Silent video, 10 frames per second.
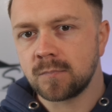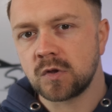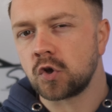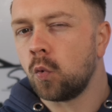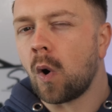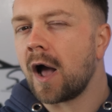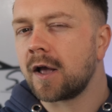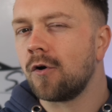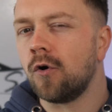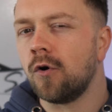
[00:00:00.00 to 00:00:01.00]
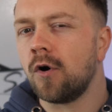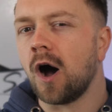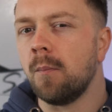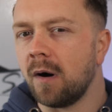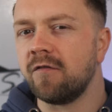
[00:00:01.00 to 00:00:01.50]
So why go
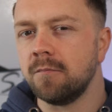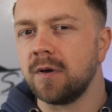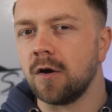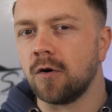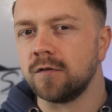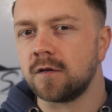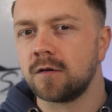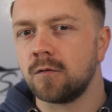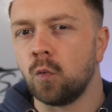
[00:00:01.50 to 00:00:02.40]
above and beyond?